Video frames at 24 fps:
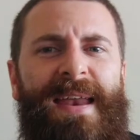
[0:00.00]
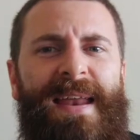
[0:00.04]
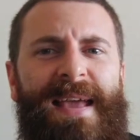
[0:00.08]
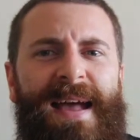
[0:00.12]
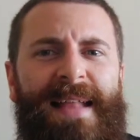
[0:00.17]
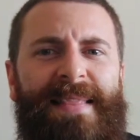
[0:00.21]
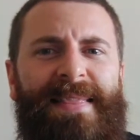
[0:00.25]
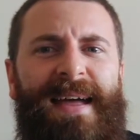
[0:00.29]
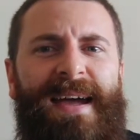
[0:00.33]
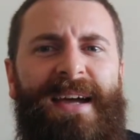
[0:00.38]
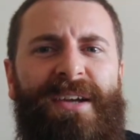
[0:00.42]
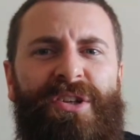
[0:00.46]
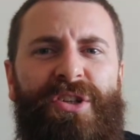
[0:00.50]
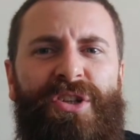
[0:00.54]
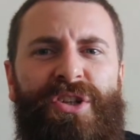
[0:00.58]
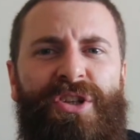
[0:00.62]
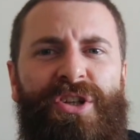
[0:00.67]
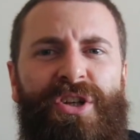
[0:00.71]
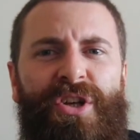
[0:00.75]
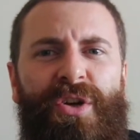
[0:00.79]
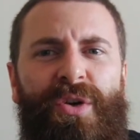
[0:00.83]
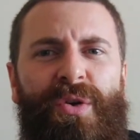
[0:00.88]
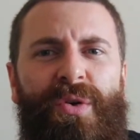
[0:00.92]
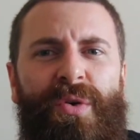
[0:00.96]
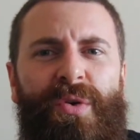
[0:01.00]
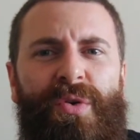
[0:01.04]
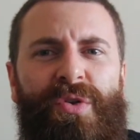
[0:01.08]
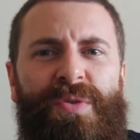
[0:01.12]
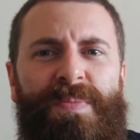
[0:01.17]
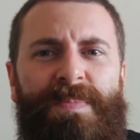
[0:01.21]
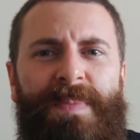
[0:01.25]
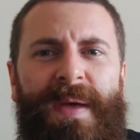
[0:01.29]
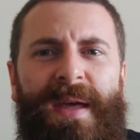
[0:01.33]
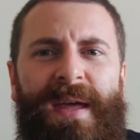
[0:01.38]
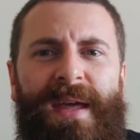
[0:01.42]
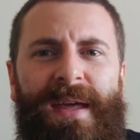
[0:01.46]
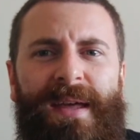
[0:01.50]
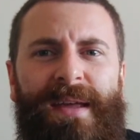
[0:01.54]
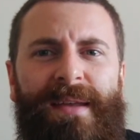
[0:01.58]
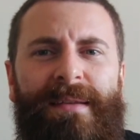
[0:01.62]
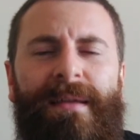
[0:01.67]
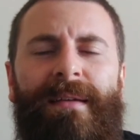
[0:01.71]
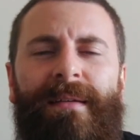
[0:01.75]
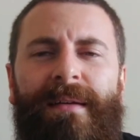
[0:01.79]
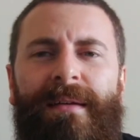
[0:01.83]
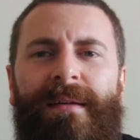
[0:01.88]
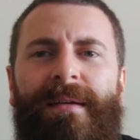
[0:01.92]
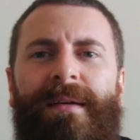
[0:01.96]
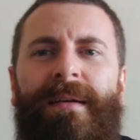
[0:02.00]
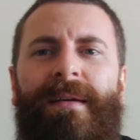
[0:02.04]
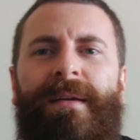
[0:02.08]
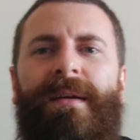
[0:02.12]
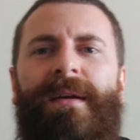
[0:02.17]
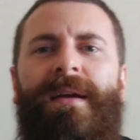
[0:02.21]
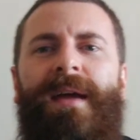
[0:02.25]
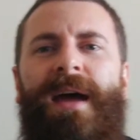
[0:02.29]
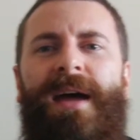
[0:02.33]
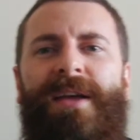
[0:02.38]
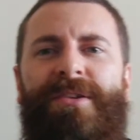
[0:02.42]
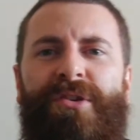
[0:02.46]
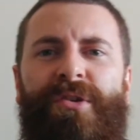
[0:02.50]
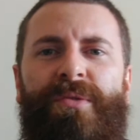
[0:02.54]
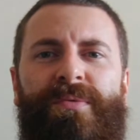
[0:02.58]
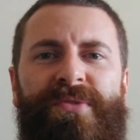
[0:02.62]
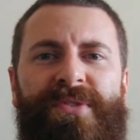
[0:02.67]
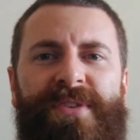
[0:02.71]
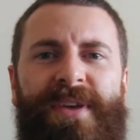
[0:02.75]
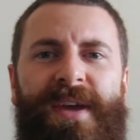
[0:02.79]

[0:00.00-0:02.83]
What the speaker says: then he had that huge beard, as you've